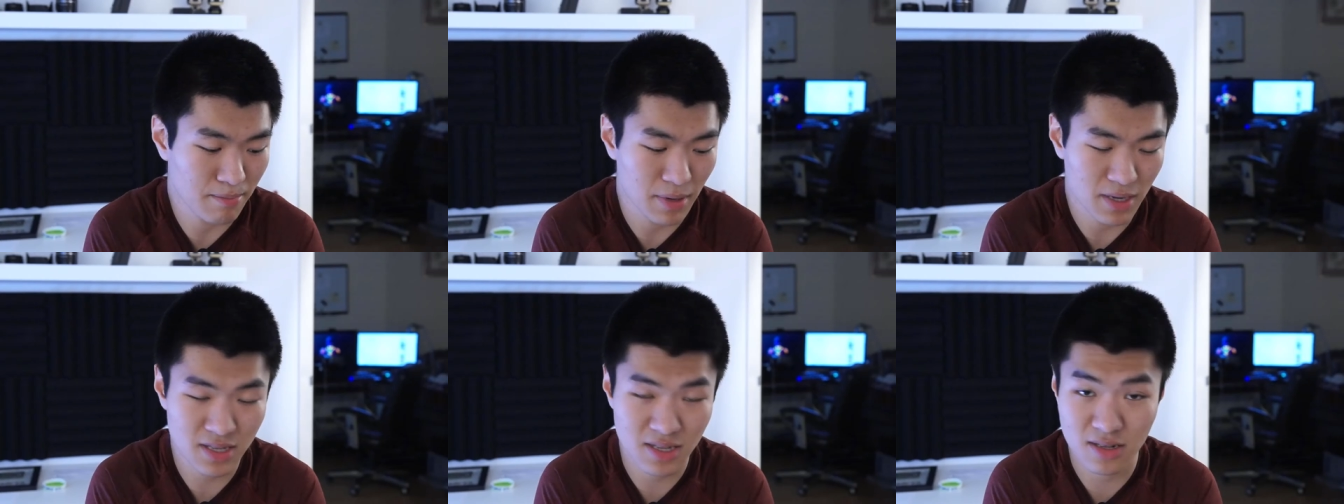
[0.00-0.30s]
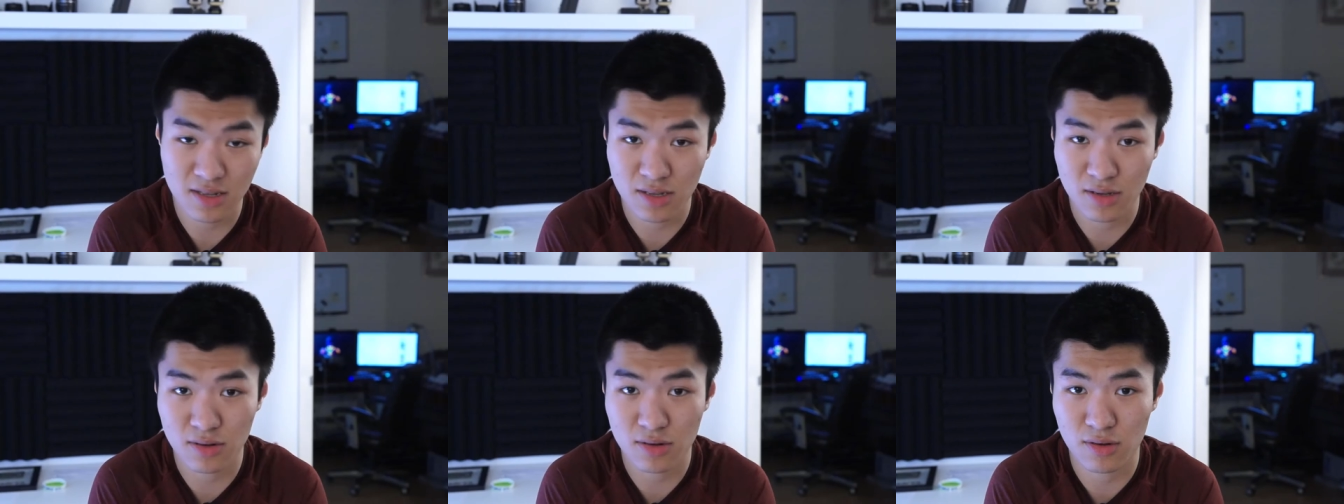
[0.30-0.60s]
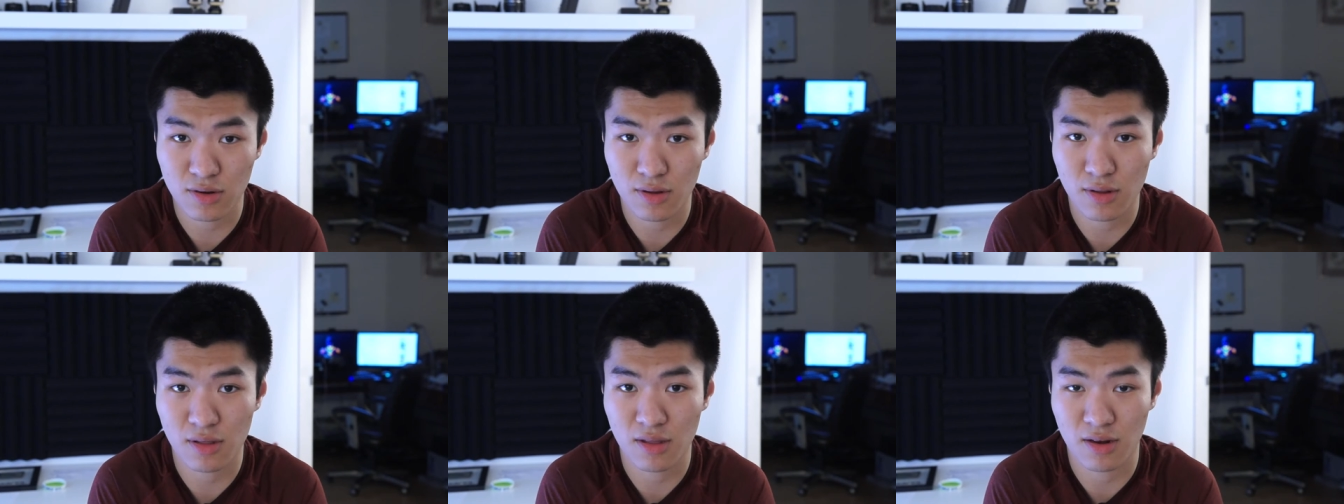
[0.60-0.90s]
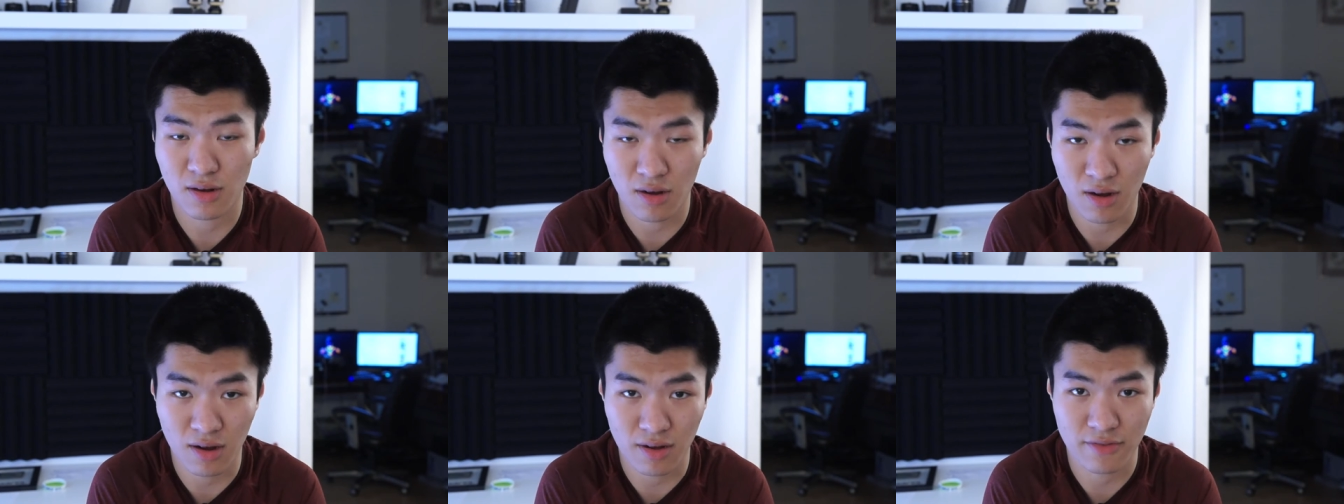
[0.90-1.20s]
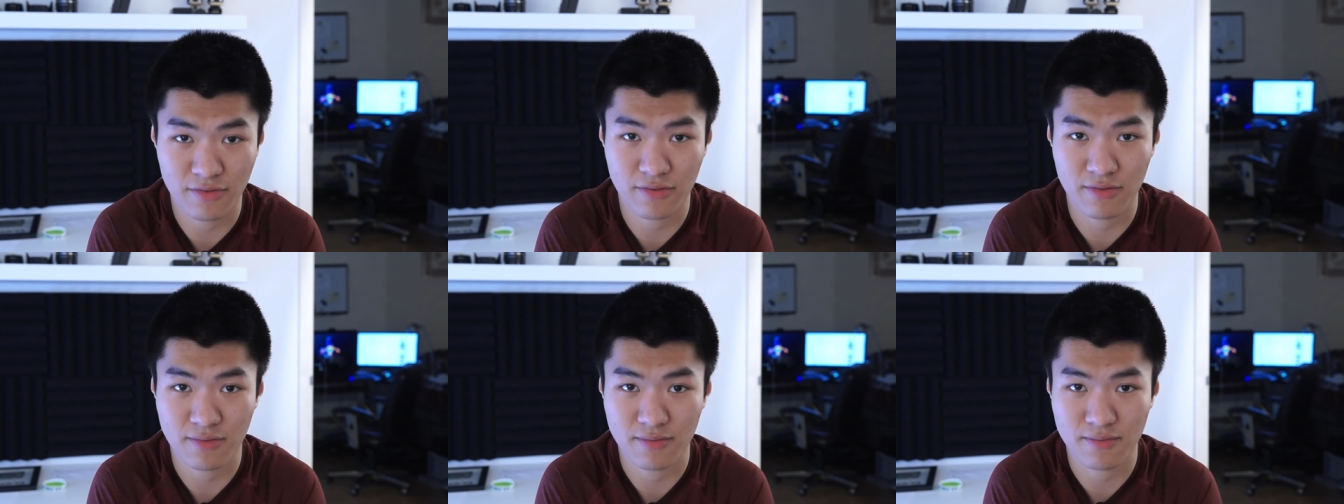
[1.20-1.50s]
button 2 turns it
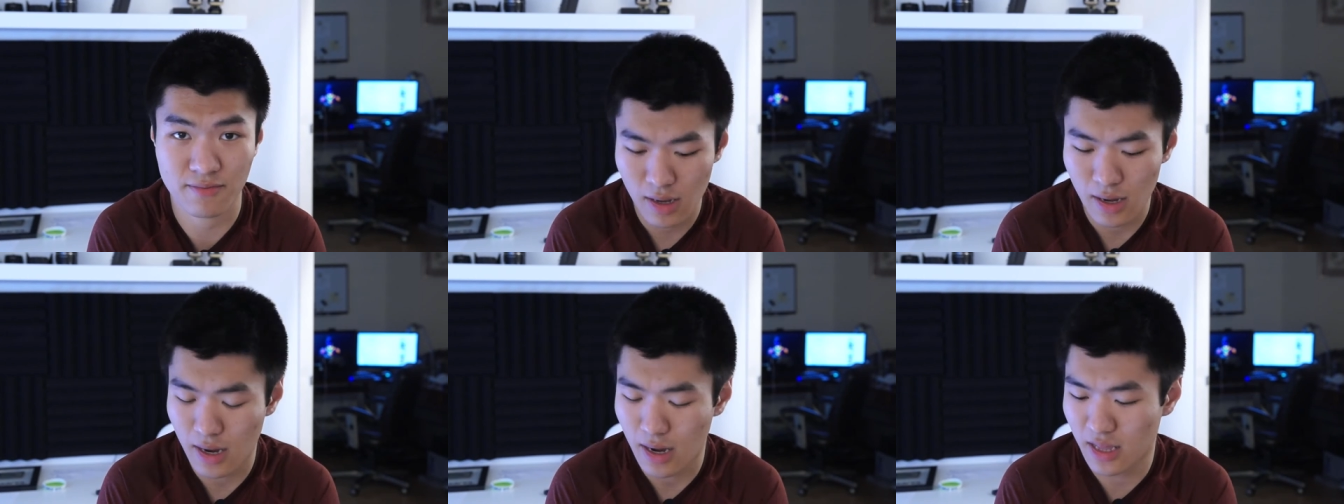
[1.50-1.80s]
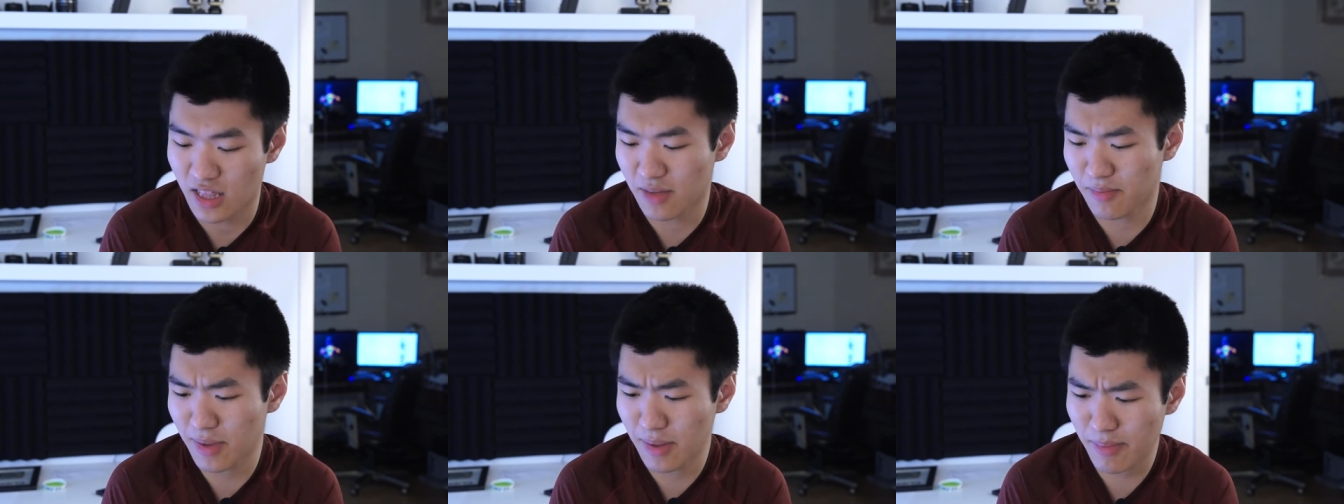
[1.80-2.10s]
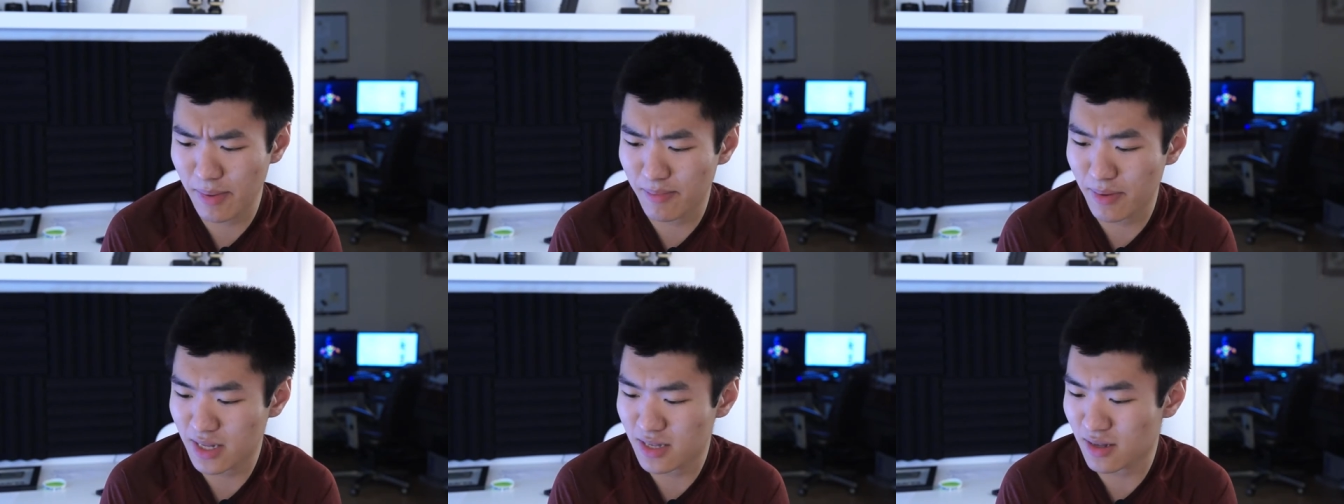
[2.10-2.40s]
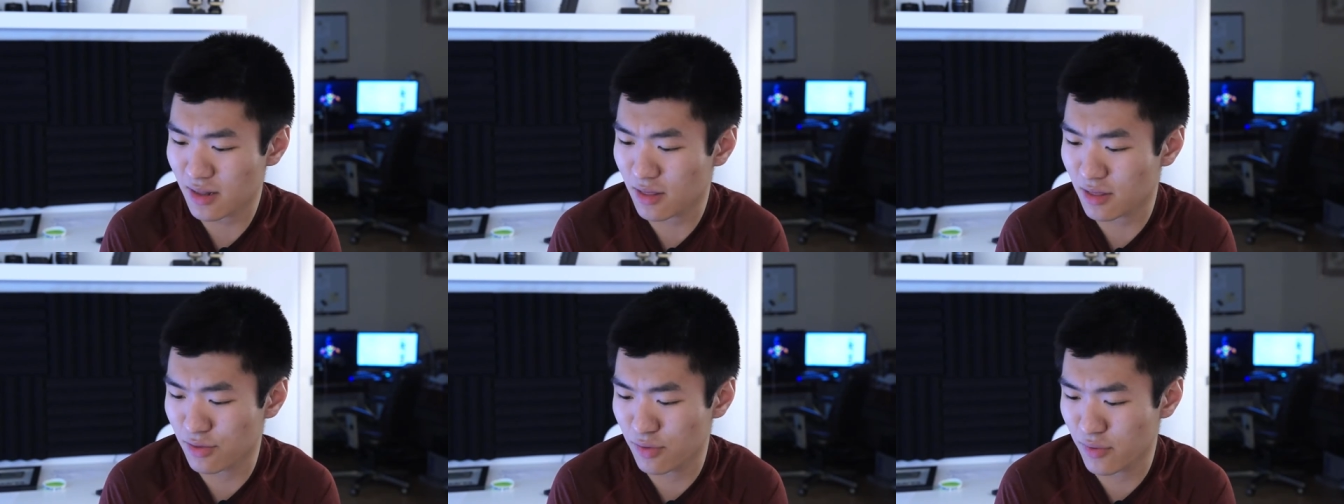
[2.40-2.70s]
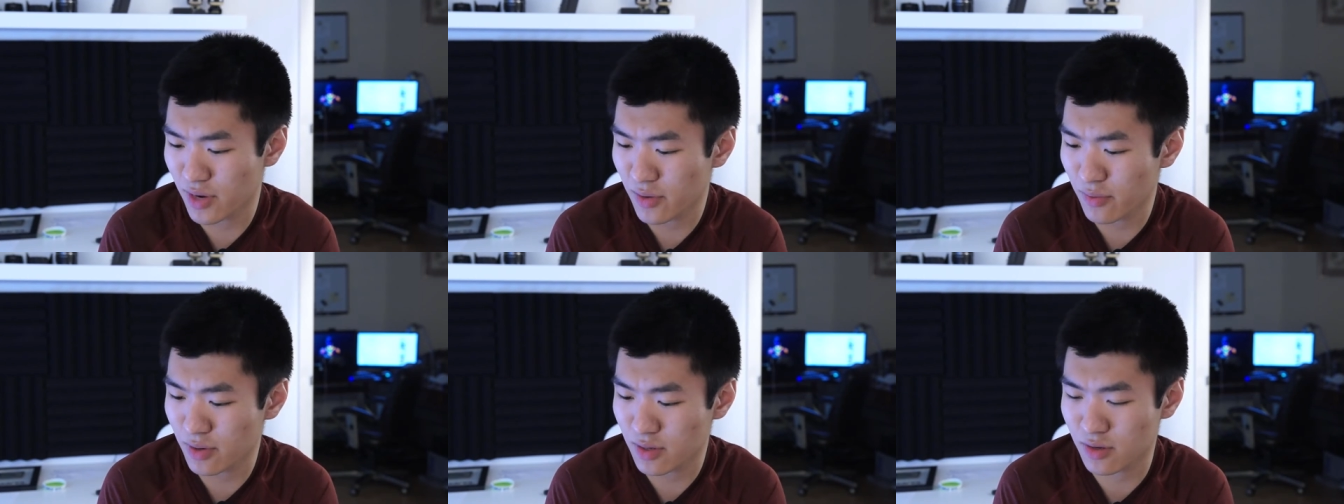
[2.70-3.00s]
off. And then maybe button
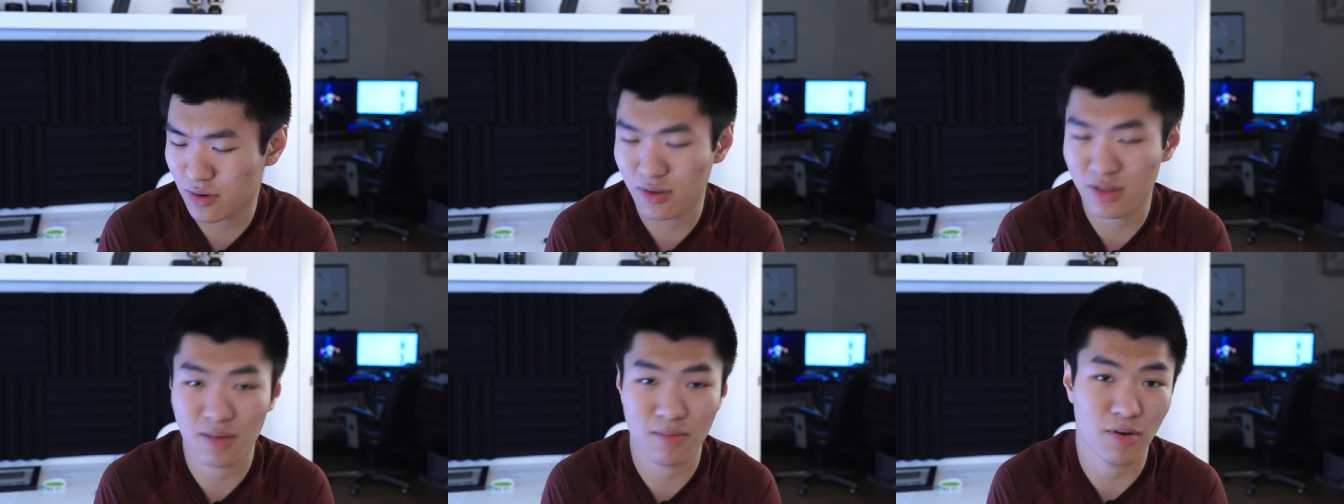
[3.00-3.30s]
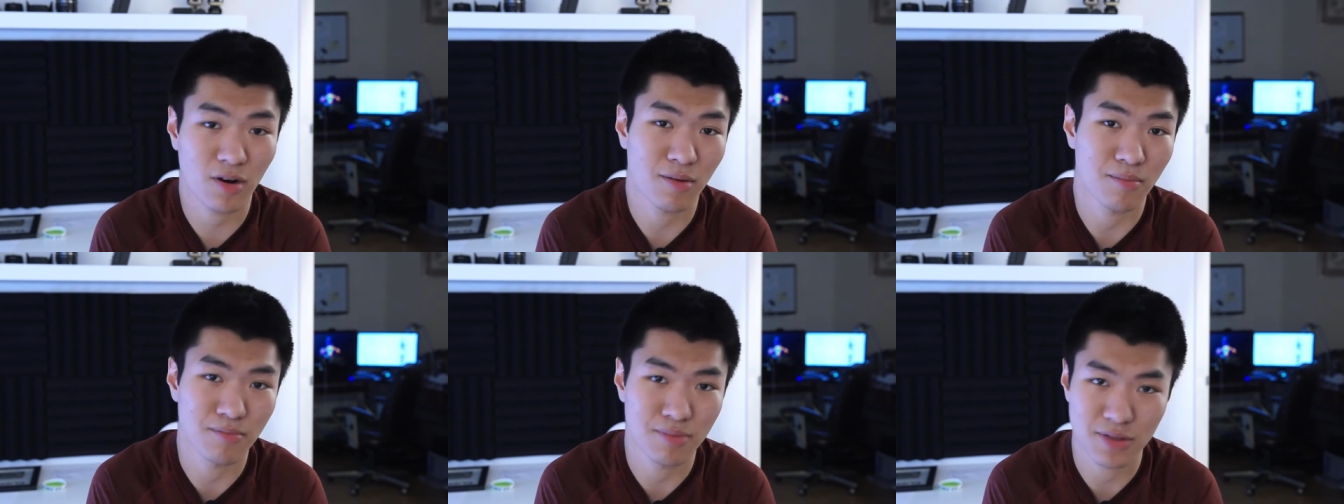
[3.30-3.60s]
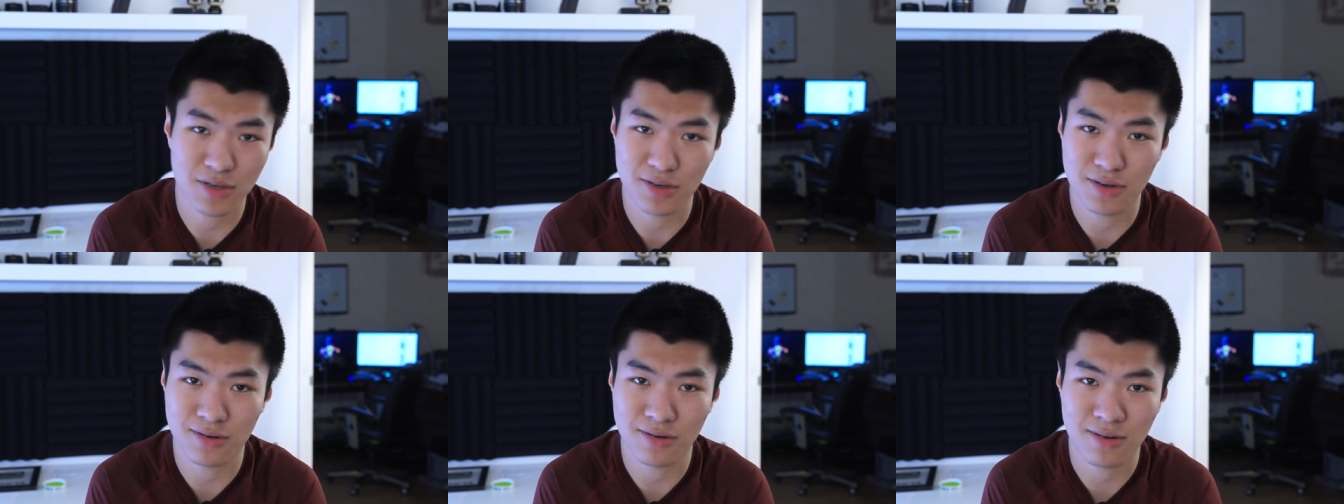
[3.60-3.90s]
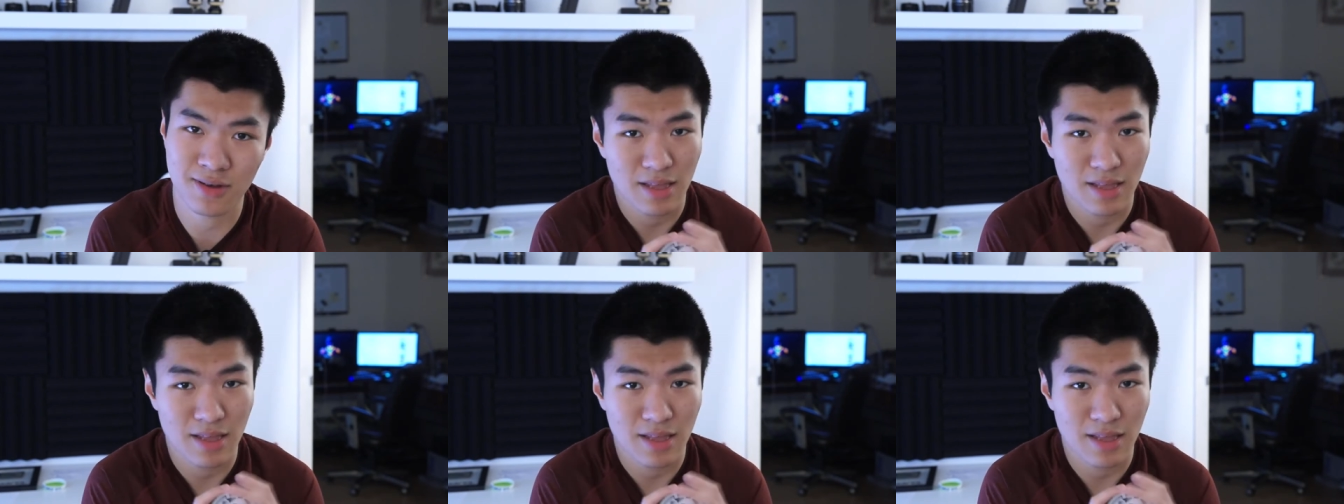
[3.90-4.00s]
3 will turn them all blue.